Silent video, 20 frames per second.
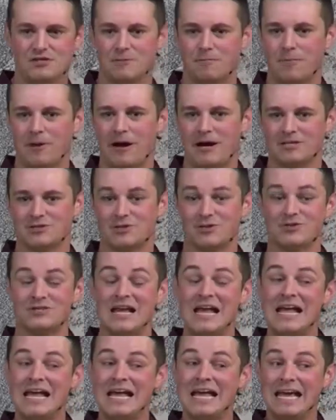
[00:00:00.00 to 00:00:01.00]
his
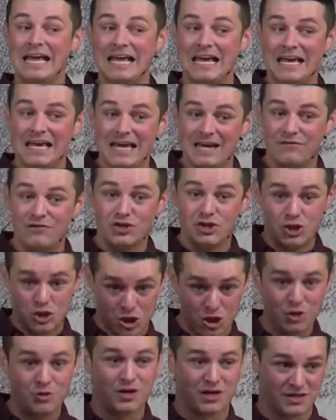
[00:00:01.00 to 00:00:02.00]
apostles, even
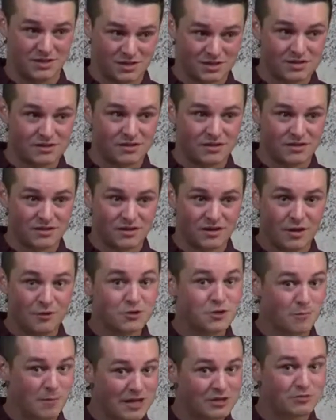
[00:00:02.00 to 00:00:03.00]
Judas,
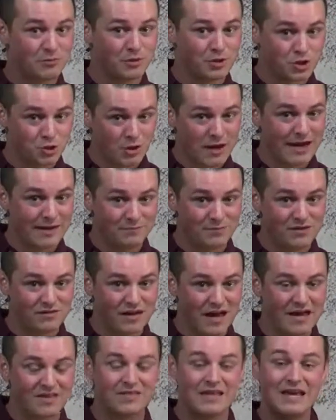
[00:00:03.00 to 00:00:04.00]
who was about to betray him to
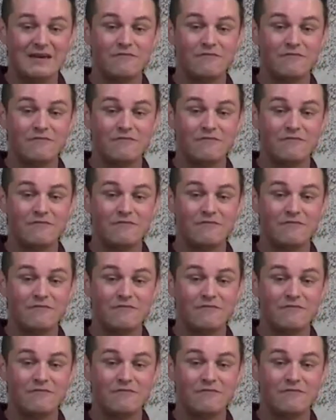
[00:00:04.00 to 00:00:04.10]
death.